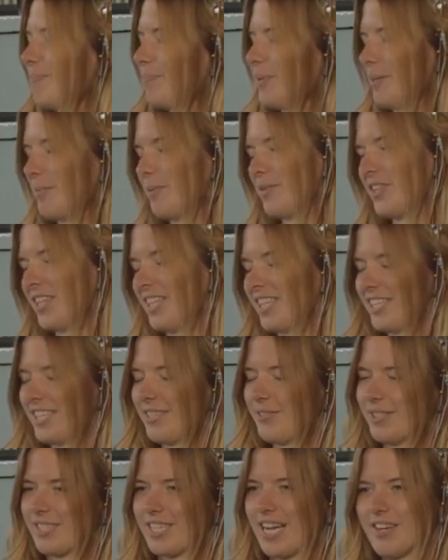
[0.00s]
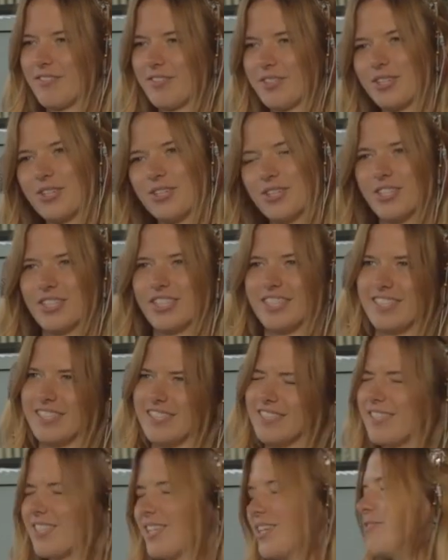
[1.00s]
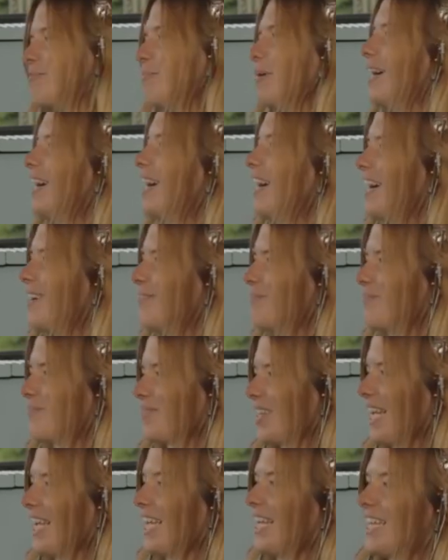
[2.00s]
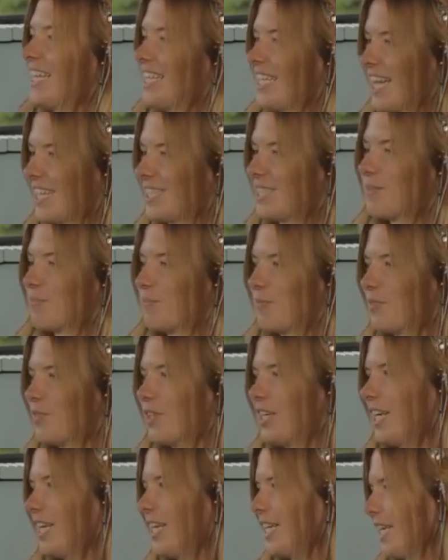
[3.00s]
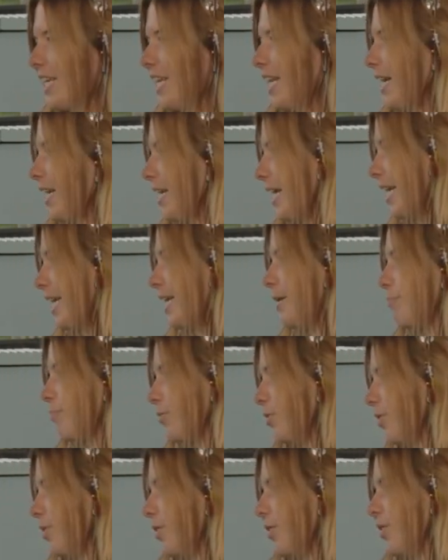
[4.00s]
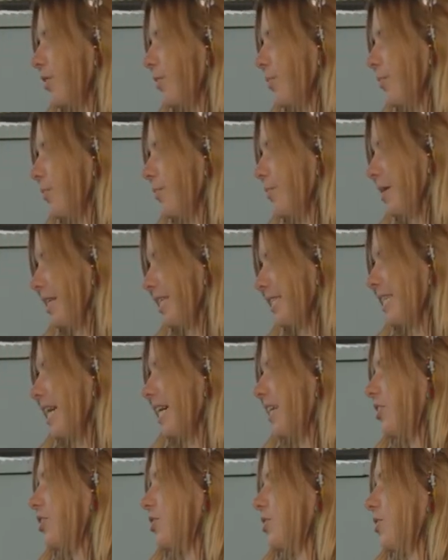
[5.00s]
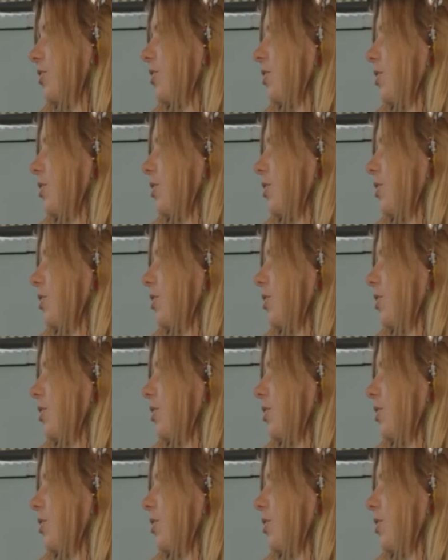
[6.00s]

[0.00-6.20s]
People think that it was kind of a cult and stuff. But he had some really, he brought meditation